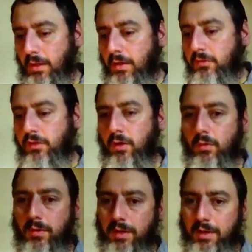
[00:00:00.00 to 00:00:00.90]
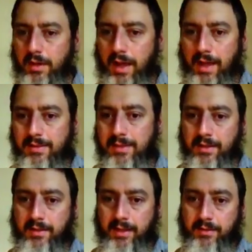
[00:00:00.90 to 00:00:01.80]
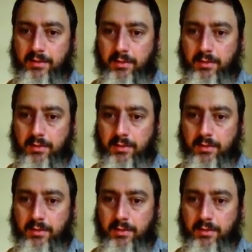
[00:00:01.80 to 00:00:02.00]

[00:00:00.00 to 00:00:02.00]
So I think that